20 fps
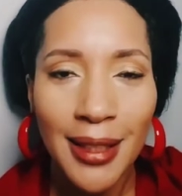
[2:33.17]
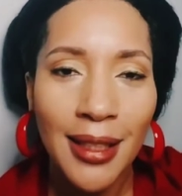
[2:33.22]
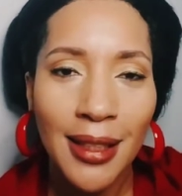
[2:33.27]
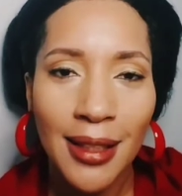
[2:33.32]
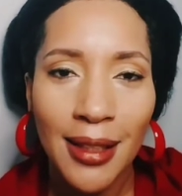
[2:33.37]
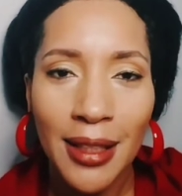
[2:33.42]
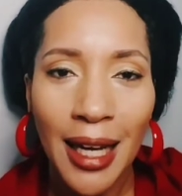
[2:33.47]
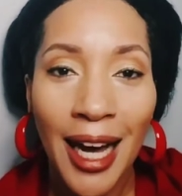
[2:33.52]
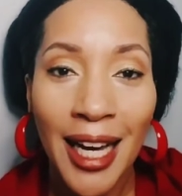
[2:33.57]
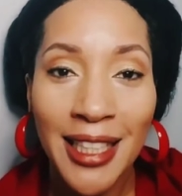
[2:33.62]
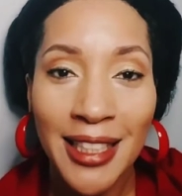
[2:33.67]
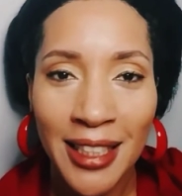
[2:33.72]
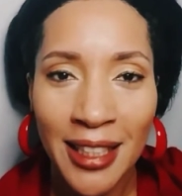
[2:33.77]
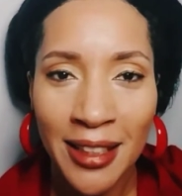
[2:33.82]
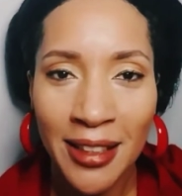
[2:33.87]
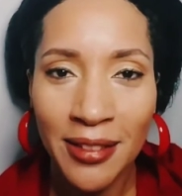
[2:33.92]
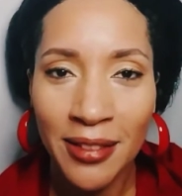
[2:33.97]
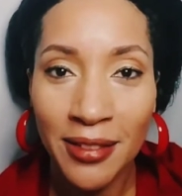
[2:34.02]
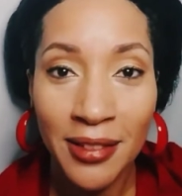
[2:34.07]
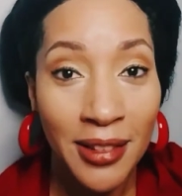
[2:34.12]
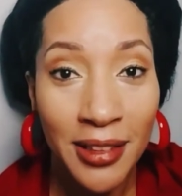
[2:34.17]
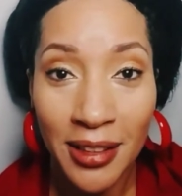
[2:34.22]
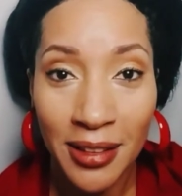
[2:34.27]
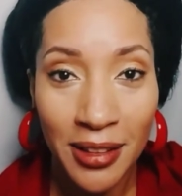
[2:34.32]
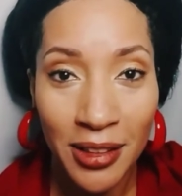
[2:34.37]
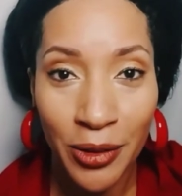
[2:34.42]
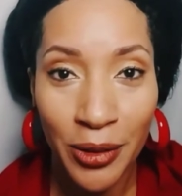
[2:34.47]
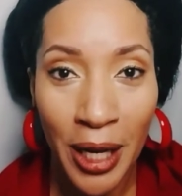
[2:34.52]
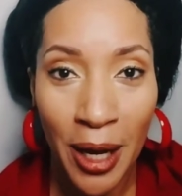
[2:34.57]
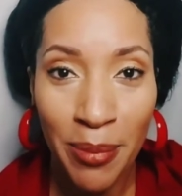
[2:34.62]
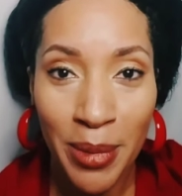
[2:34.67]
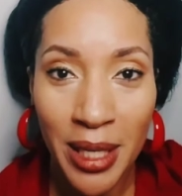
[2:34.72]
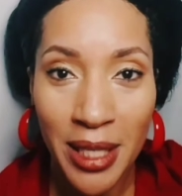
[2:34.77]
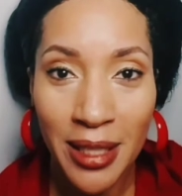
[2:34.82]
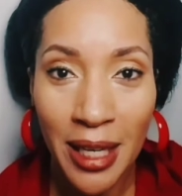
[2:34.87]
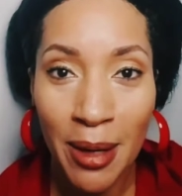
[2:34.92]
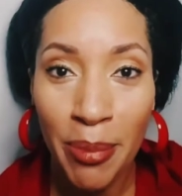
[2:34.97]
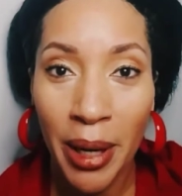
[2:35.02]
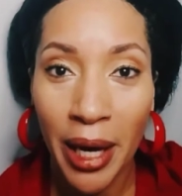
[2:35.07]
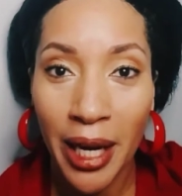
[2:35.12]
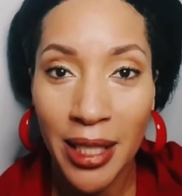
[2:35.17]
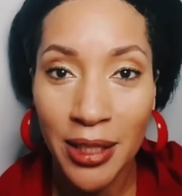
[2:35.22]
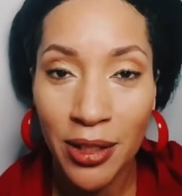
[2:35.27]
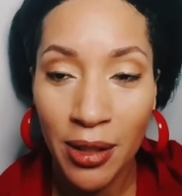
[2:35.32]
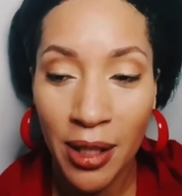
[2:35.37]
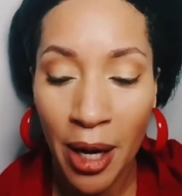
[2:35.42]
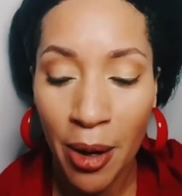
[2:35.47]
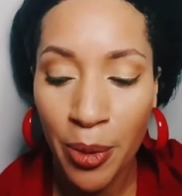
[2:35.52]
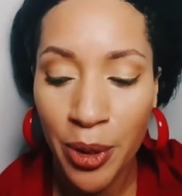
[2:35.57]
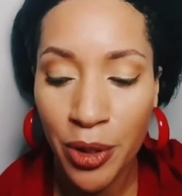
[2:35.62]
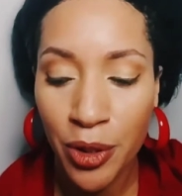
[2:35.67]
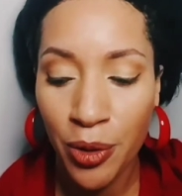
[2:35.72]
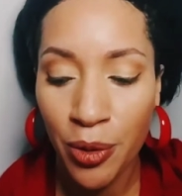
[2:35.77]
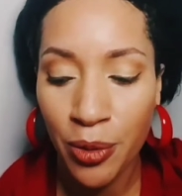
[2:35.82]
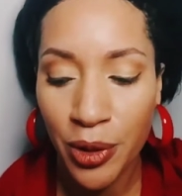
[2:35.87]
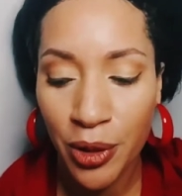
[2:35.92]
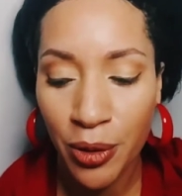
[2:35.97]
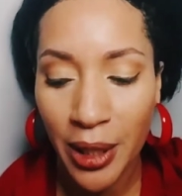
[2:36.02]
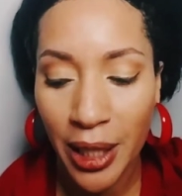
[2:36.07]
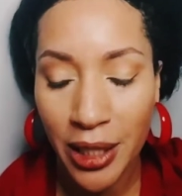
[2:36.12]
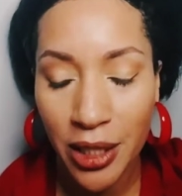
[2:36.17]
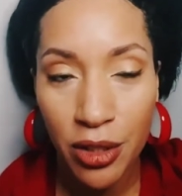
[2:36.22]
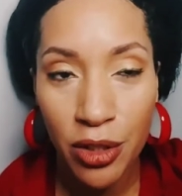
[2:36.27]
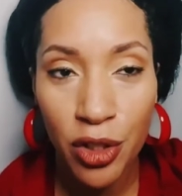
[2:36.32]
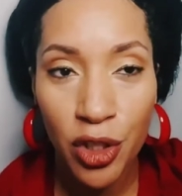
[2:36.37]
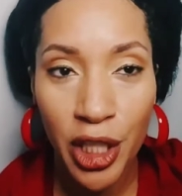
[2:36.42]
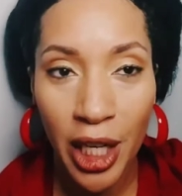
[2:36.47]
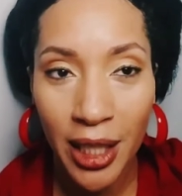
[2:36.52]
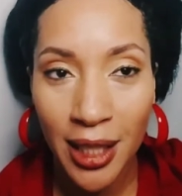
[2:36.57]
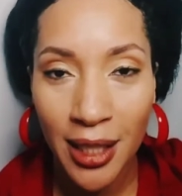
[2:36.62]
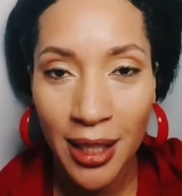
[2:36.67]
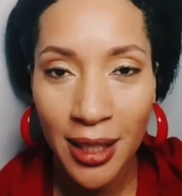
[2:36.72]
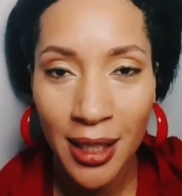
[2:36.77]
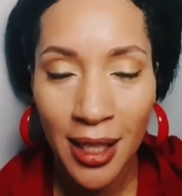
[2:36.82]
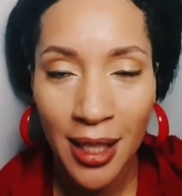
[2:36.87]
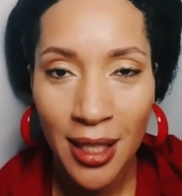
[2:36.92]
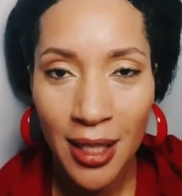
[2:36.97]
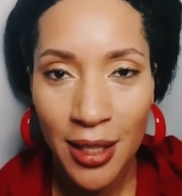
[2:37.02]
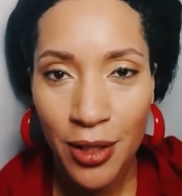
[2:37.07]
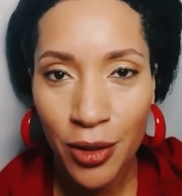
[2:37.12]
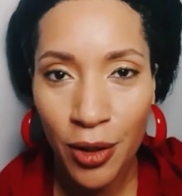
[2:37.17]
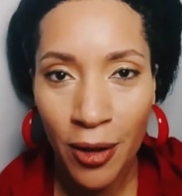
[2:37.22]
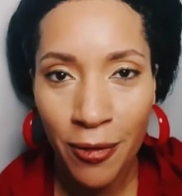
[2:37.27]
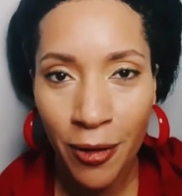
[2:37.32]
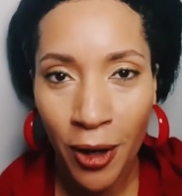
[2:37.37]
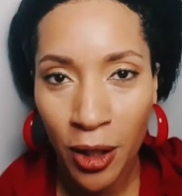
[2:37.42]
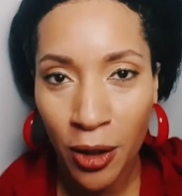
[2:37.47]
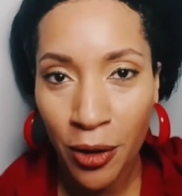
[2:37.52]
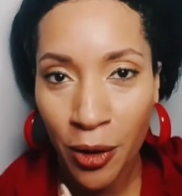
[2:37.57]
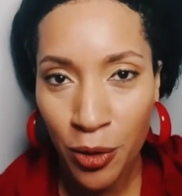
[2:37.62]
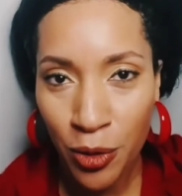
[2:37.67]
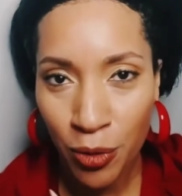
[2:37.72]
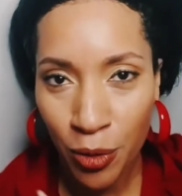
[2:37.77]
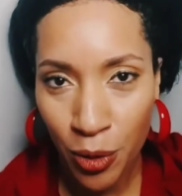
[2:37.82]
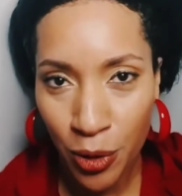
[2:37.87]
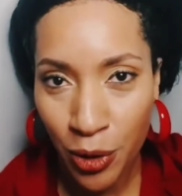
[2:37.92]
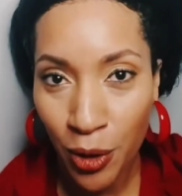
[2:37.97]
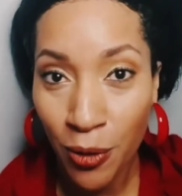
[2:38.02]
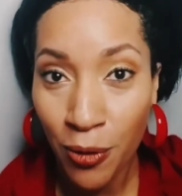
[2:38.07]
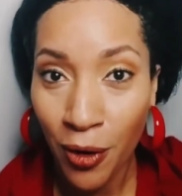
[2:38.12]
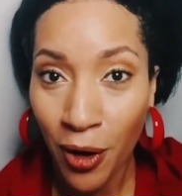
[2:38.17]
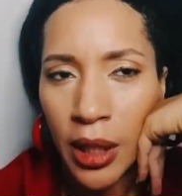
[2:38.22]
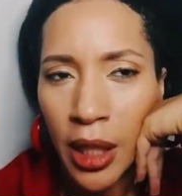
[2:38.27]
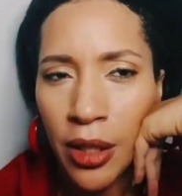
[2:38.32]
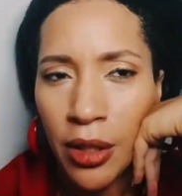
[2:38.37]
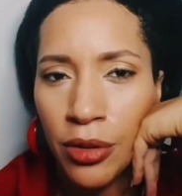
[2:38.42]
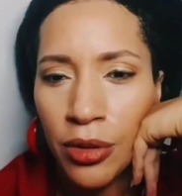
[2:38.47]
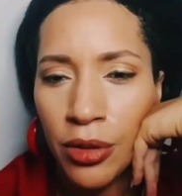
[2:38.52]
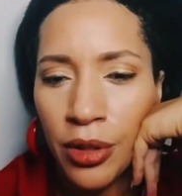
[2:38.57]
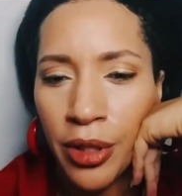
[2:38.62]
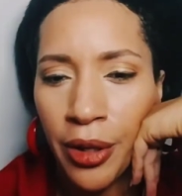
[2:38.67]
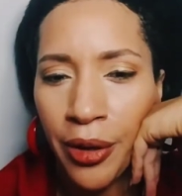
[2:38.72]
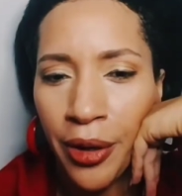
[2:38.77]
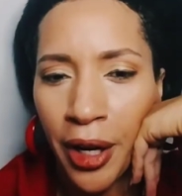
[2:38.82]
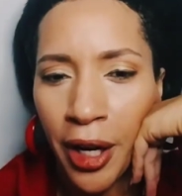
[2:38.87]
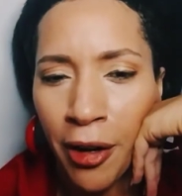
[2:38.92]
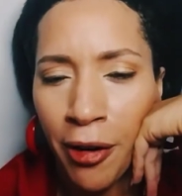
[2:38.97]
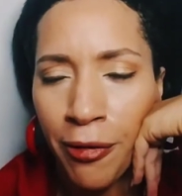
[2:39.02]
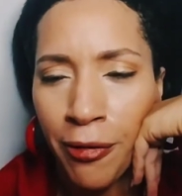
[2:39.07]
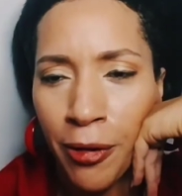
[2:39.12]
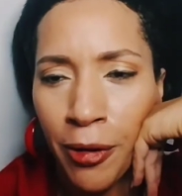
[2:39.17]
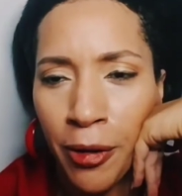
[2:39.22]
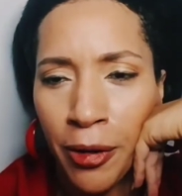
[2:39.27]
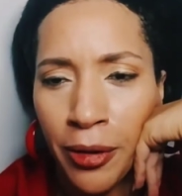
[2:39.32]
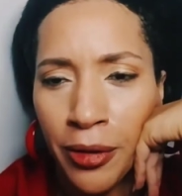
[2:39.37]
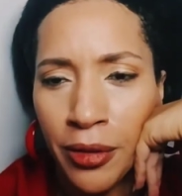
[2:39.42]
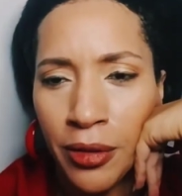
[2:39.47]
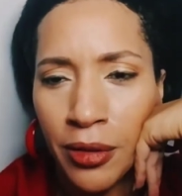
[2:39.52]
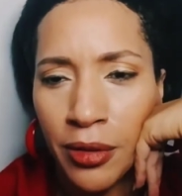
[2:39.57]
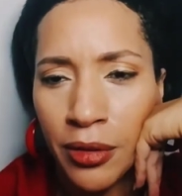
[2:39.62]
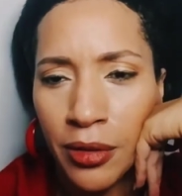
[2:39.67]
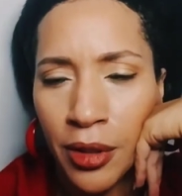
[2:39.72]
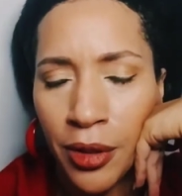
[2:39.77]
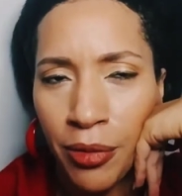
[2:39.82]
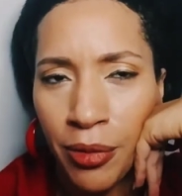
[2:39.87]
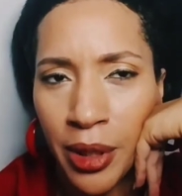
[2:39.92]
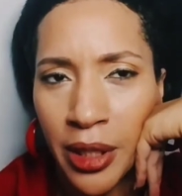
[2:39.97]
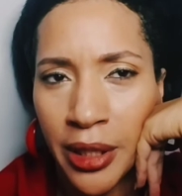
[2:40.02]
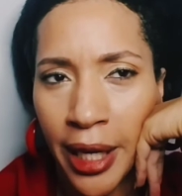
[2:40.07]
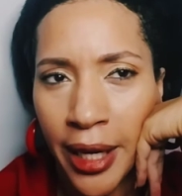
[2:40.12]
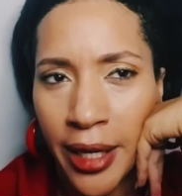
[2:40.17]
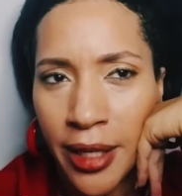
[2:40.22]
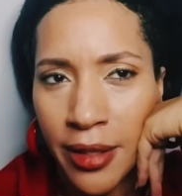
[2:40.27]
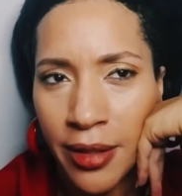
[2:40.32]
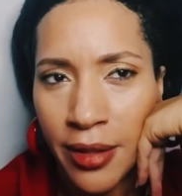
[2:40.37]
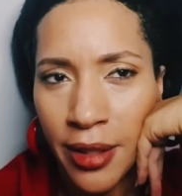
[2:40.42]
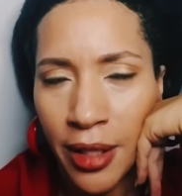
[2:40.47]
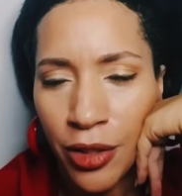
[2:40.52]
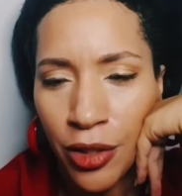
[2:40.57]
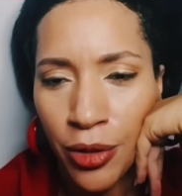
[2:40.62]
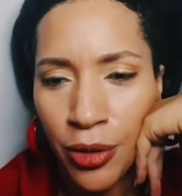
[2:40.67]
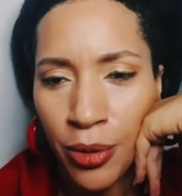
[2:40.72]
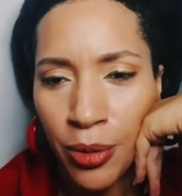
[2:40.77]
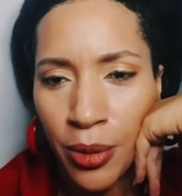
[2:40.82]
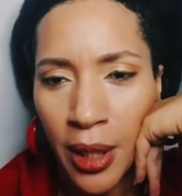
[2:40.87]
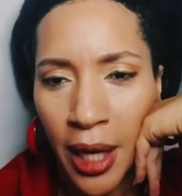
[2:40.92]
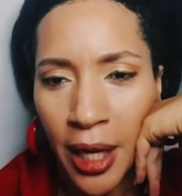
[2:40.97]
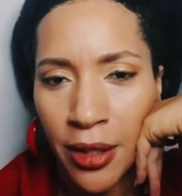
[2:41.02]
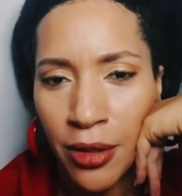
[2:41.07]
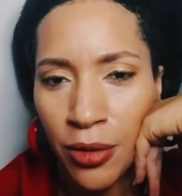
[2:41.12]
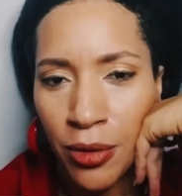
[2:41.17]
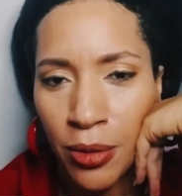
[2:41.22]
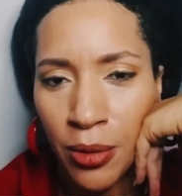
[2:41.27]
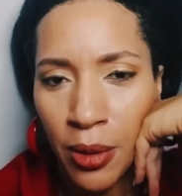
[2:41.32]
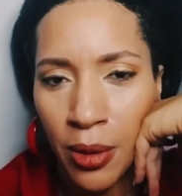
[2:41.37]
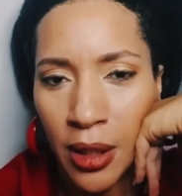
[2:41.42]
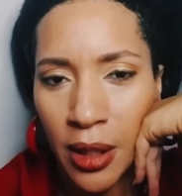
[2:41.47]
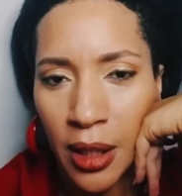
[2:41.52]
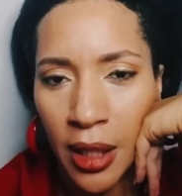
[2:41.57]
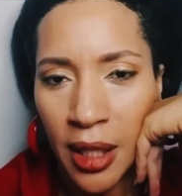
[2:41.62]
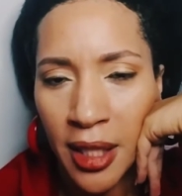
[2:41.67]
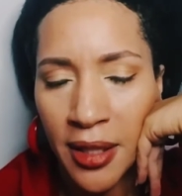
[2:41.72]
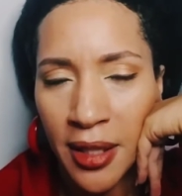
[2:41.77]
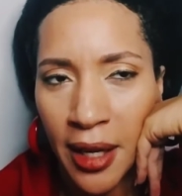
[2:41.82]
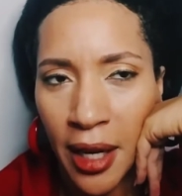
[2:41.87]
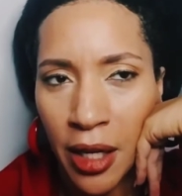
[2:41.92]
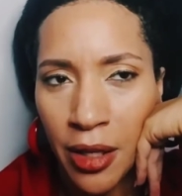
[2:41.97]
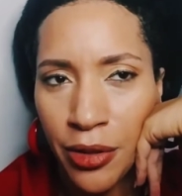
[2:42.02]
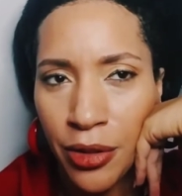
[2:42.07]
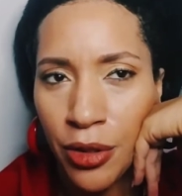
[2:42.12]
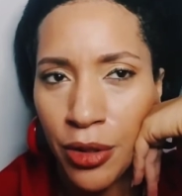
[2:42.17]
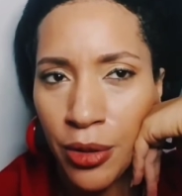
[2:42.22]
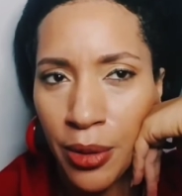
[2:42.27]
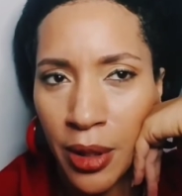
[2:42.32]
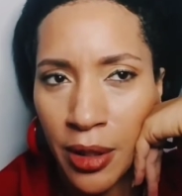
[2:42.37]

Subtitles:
I didn't, so that means I passed on that one too, so that's a check. So I followed those rules. So far, what can you do to your hair for the 3 days that you can't do anything else to it?